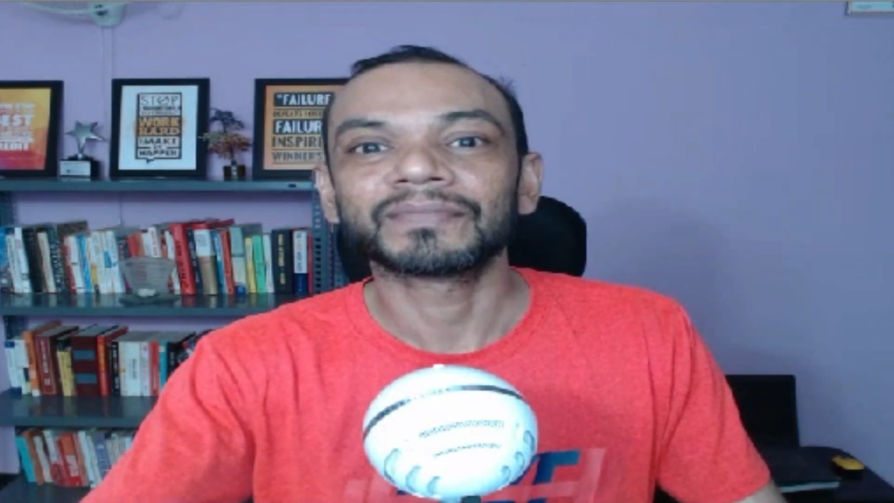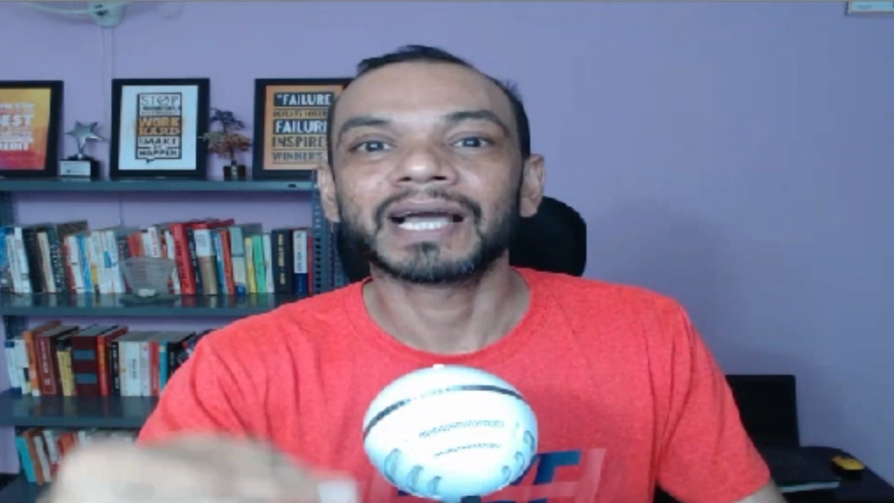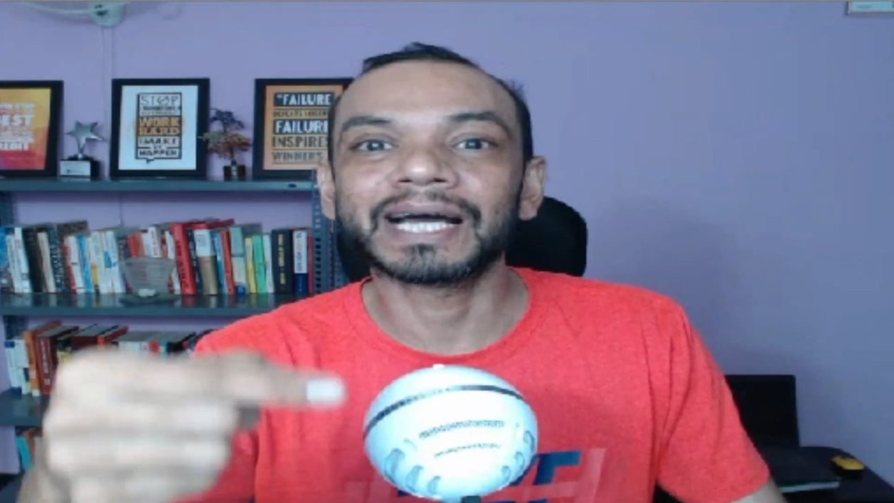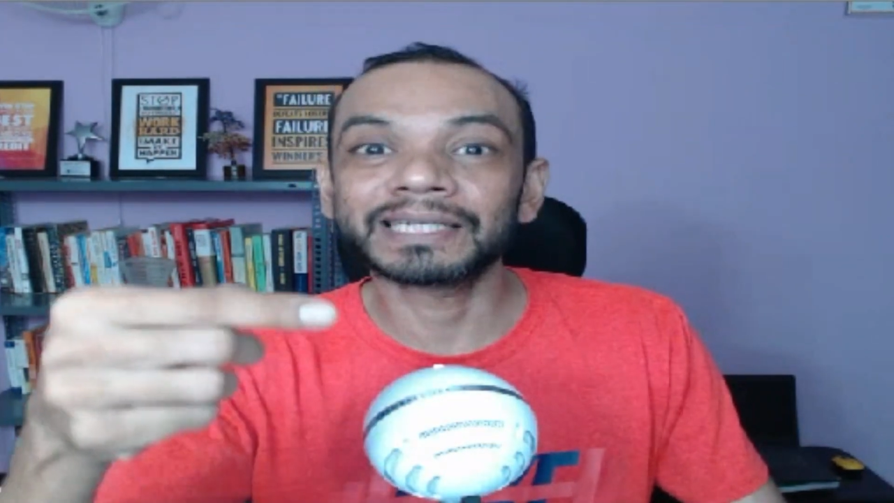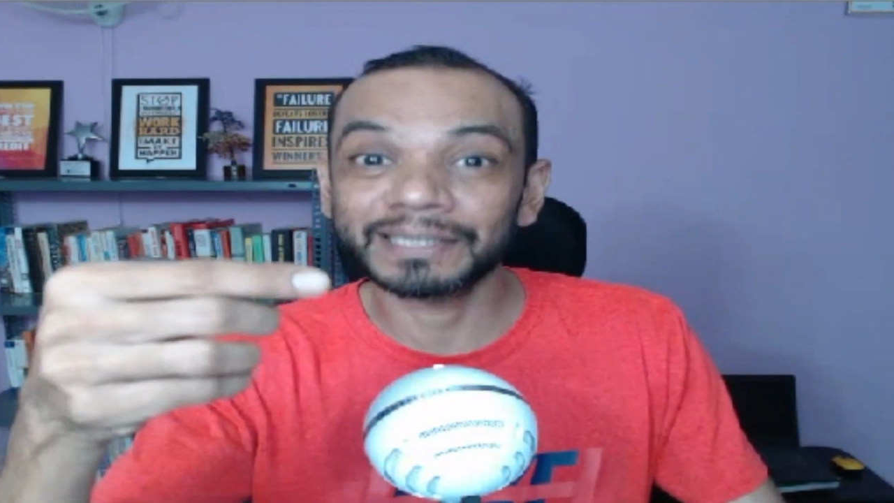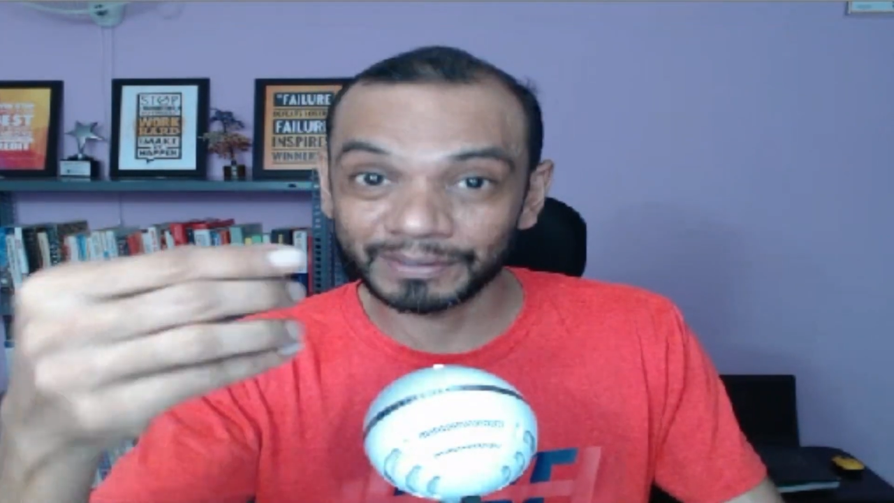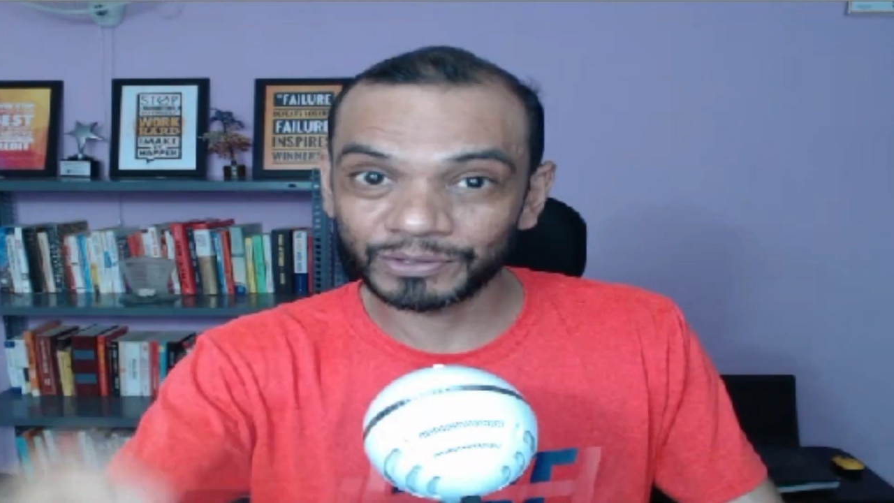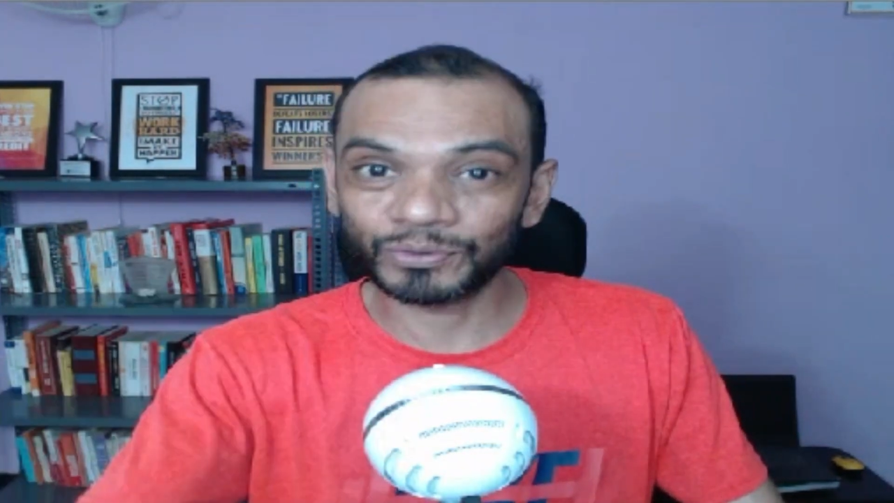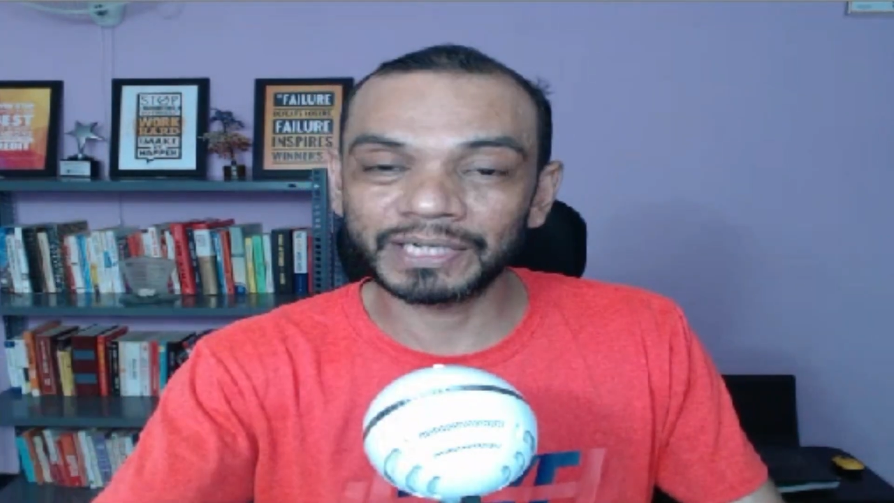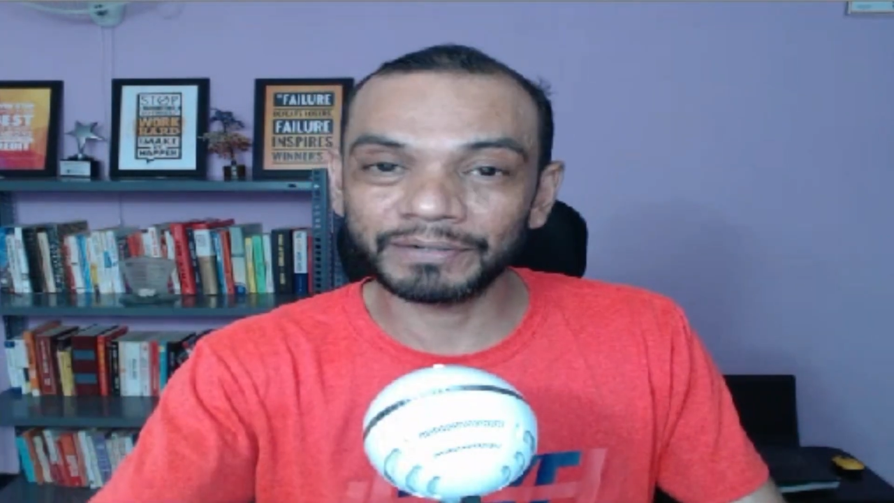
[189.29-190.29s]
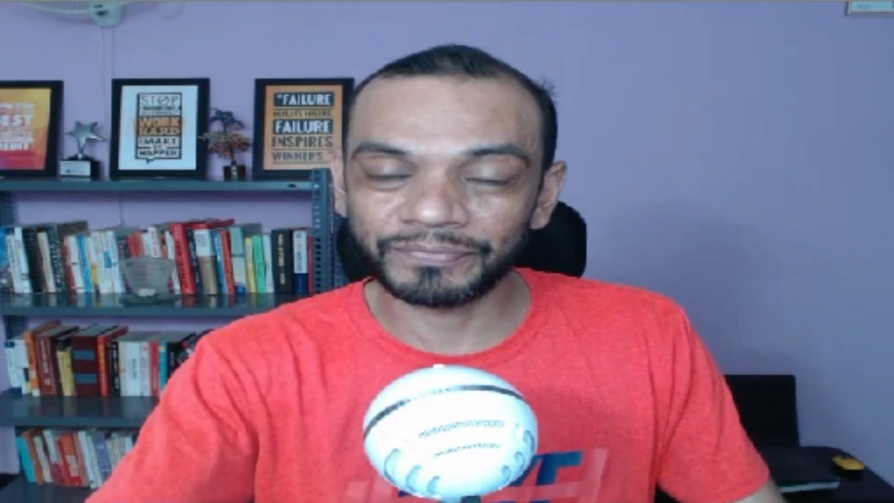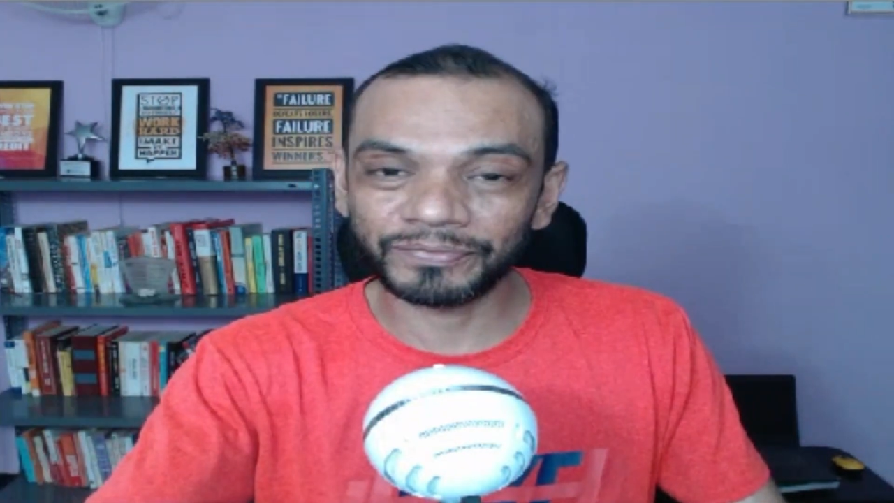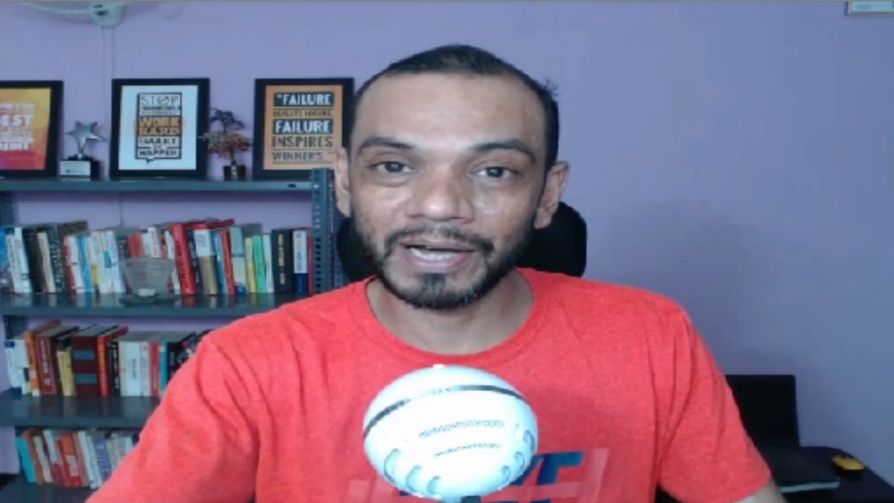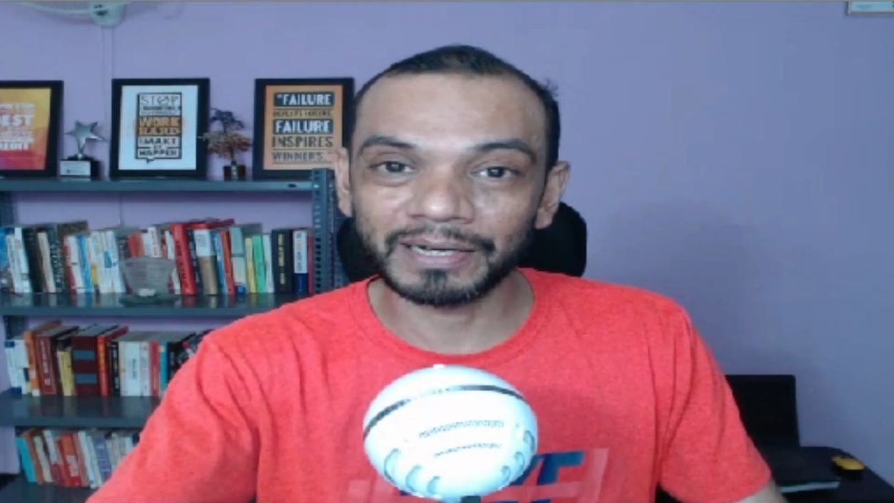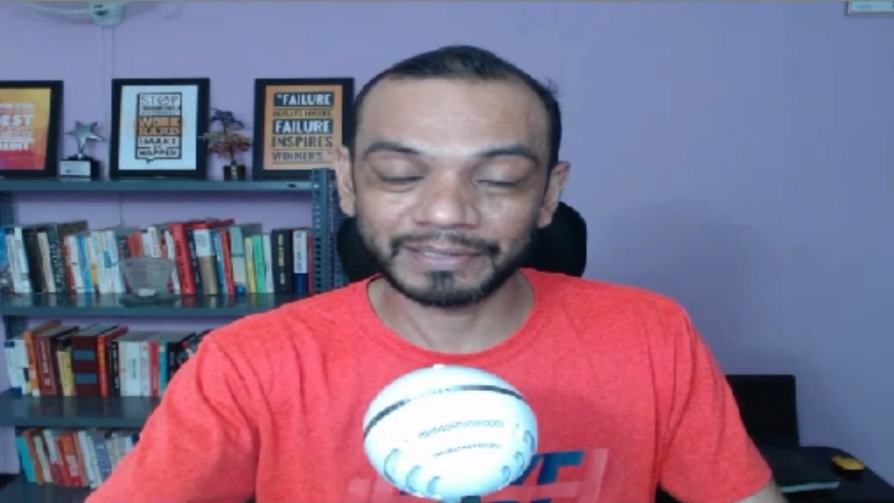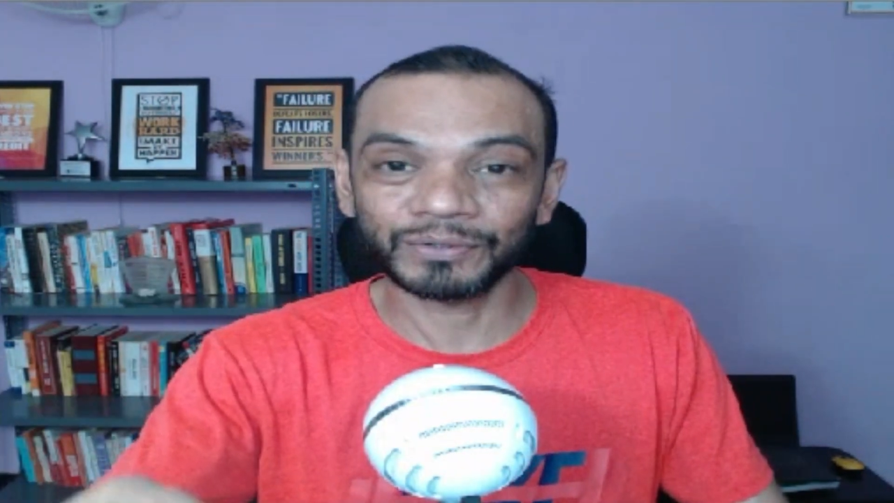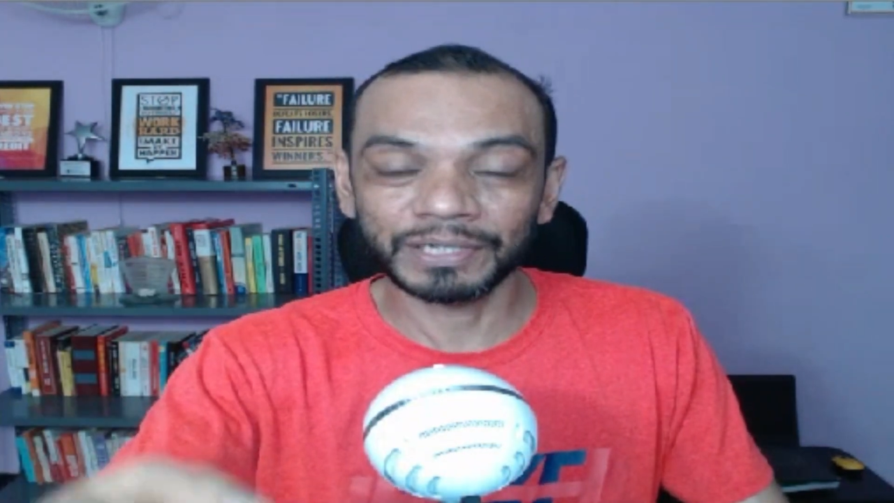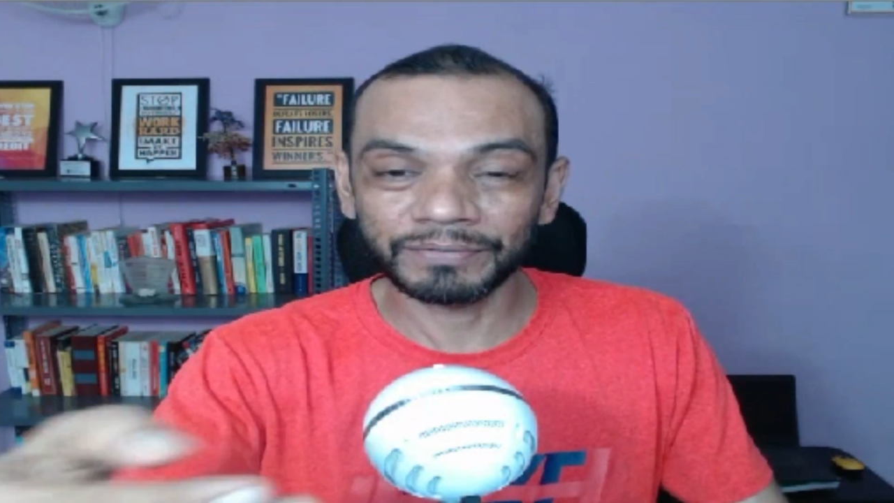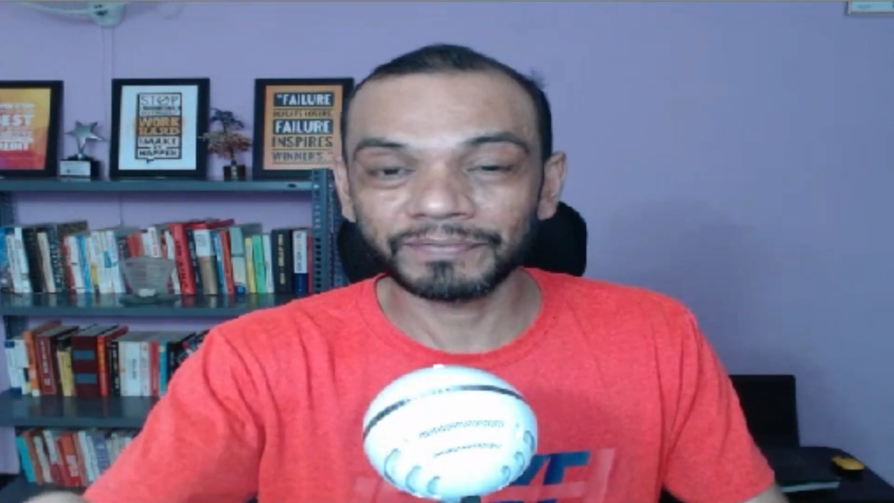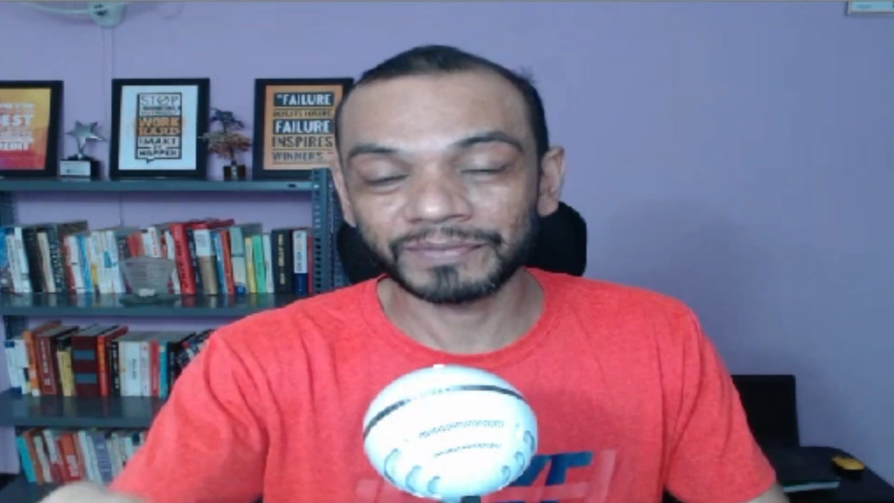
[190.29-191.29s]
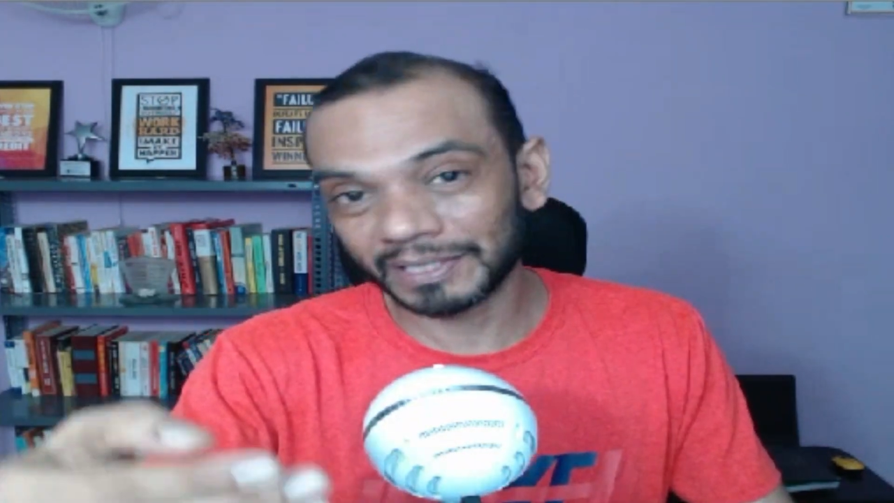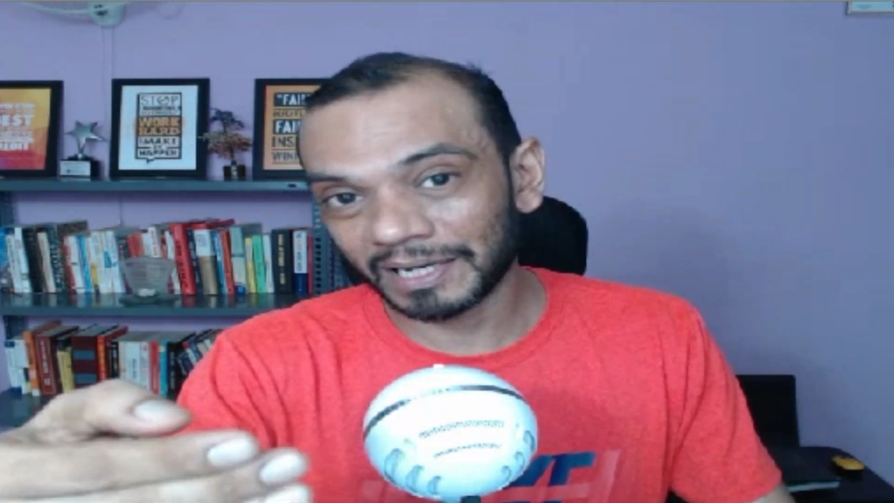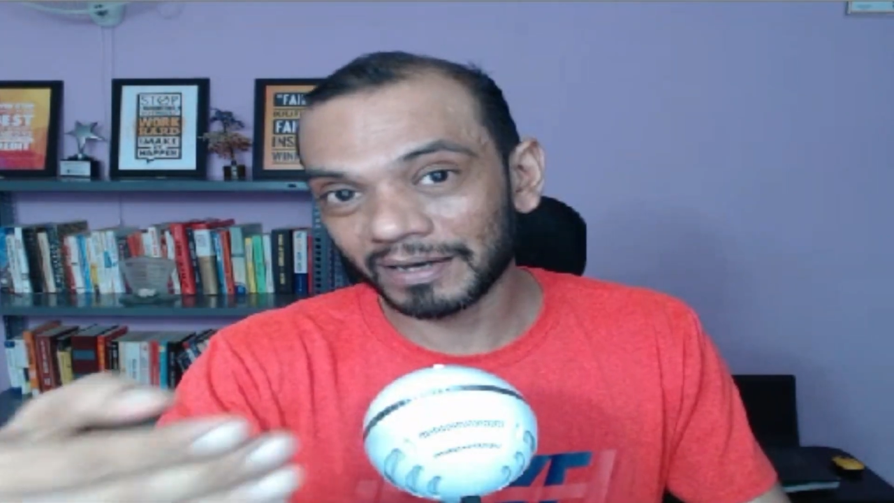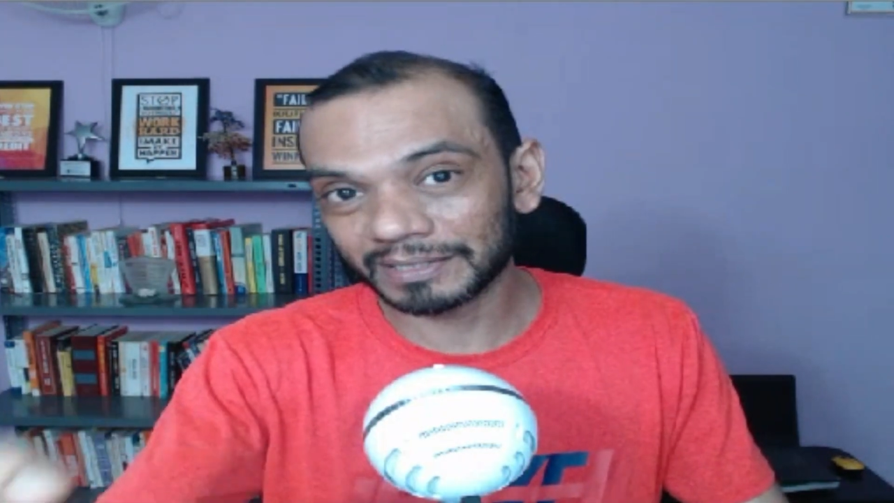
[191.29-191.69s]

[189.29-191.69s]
and 25th